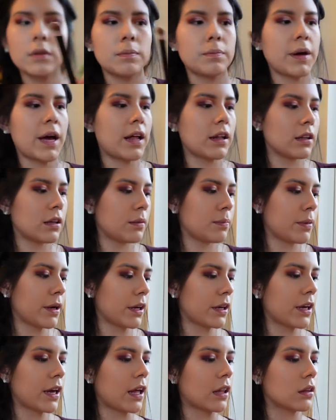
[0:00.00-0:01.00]
palette by
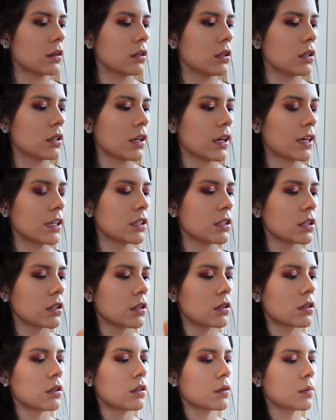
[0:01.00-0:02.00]
Kathleen Lights and
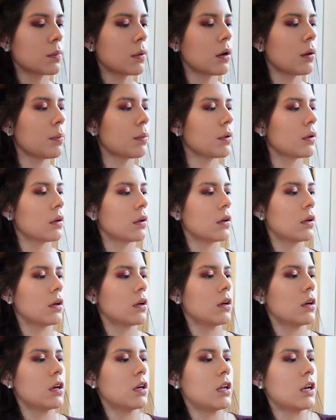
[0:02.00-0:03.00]
ColourPop.
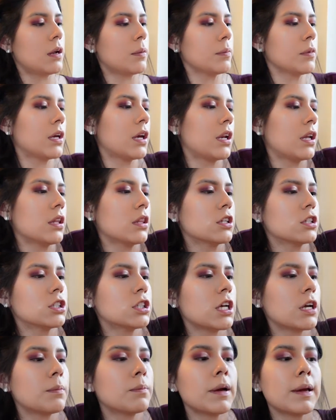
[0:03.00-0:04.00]
And I'm getting the
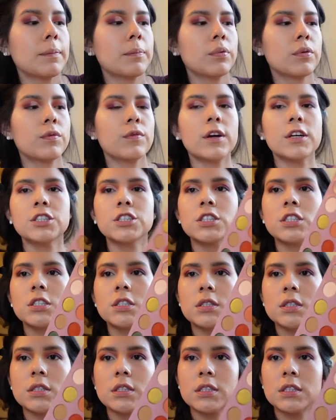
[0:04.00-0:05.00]
shade My
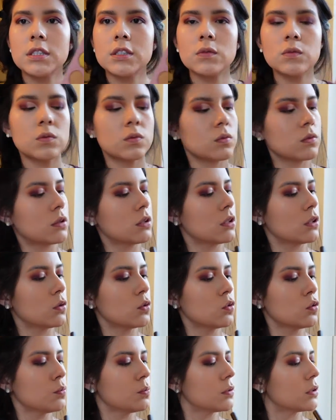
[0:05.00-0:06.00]
Precious. It's this one.
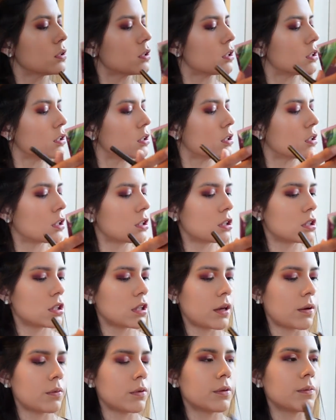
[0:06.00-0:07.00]
Oops, I just touched
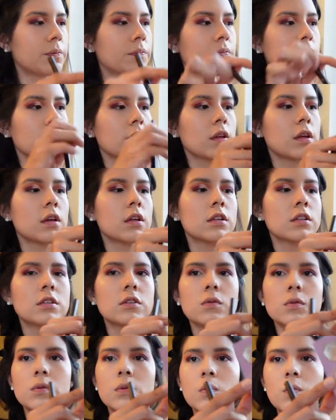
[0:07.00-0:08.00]
that one. It's this
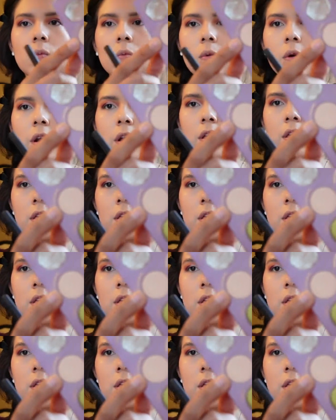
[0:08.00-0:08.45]
one right